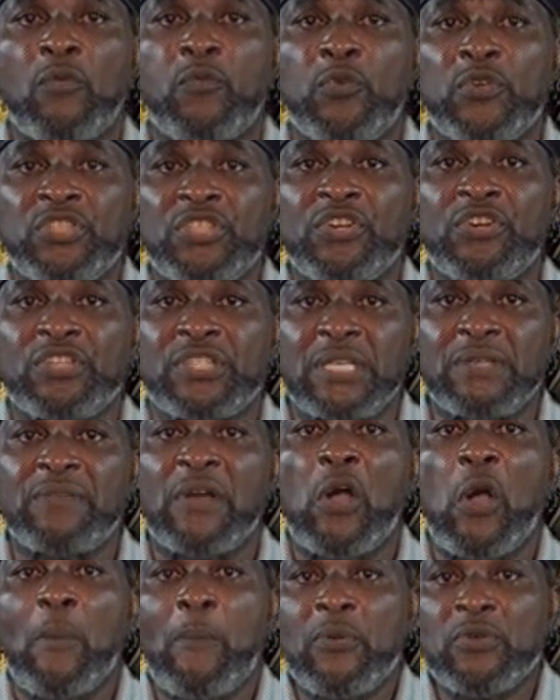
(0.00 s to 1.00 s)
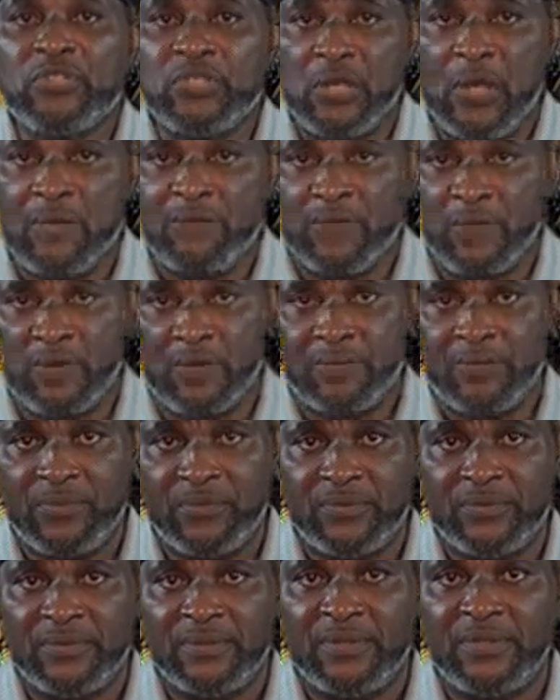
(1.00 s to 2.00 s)
of which the receiver opens the
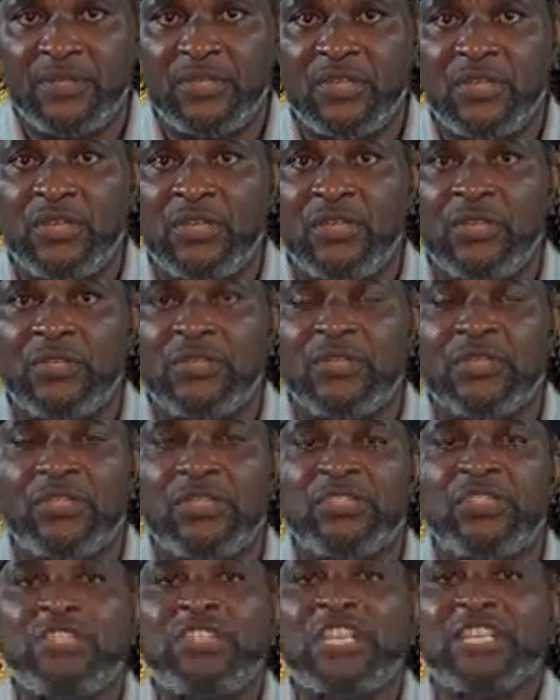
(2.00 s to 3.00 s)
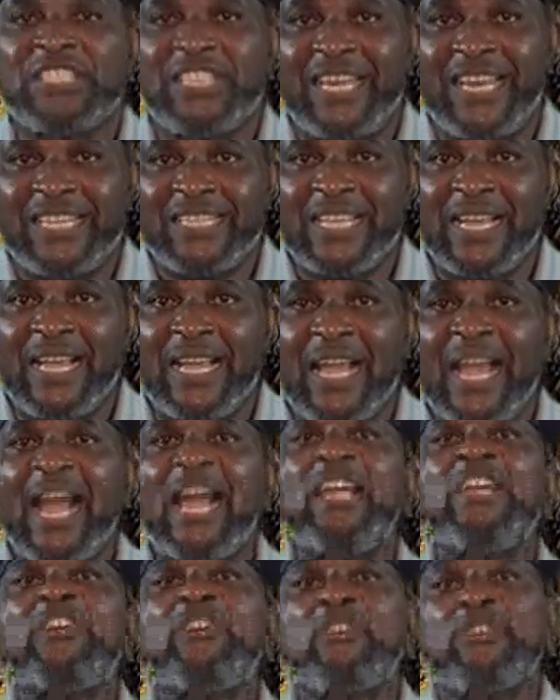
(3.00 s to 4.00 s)
envelope, takes the letter,
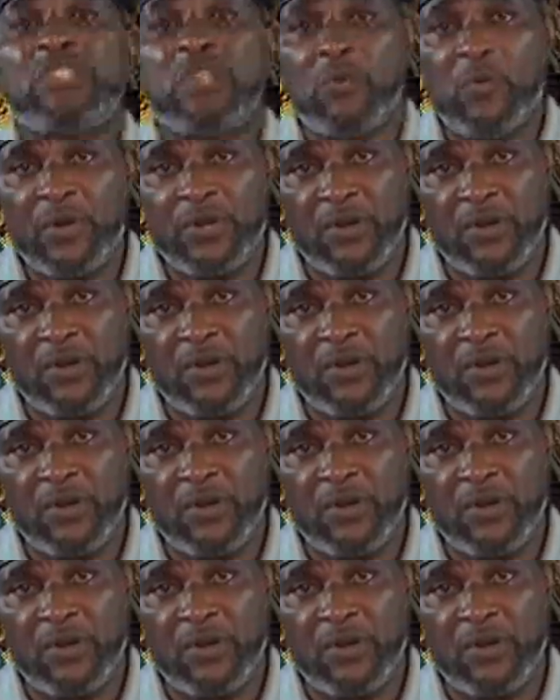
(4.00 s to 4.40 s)
and throws